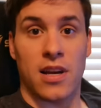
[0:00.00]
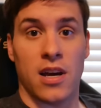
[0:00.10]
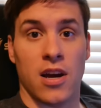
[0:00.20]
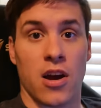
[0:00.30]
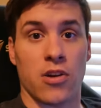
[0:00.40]
Uh,
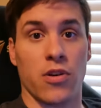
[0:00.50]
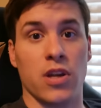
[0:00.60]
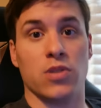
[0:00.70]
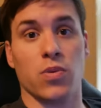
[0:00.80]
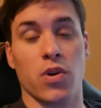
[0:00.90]
our
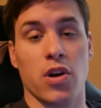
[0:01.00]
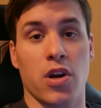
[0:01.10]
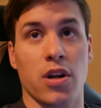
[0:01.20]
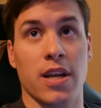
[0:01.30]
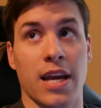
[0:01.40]
grades
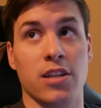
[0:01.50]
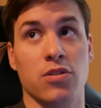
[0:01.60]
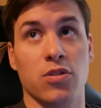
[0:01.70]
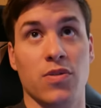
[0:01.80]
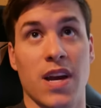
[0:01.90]
were
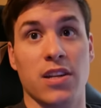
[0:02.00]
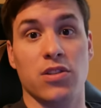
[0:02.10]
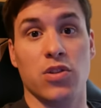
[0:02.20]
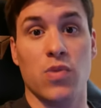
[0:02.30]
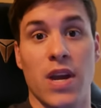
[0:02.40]
92,
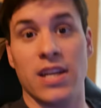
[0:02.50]
92,